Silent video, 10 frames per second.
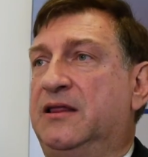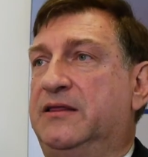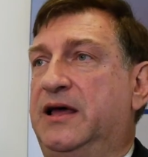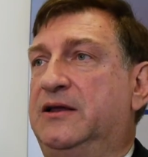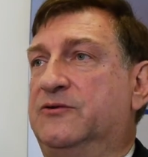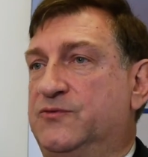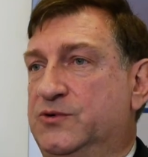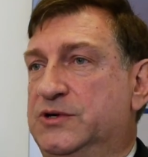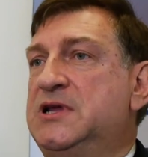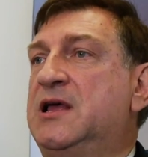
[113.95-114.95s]
then of
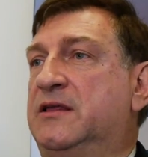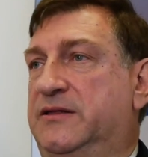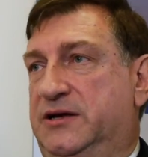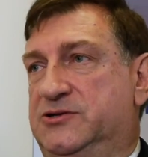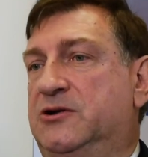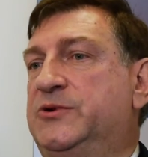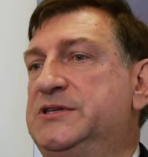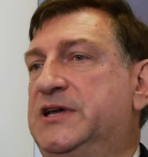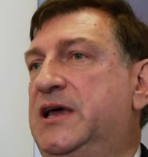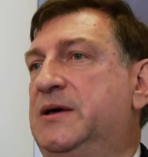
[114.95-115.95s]
course there is
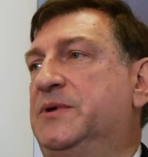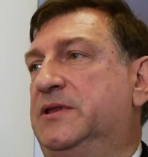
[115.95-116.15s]
always a gap,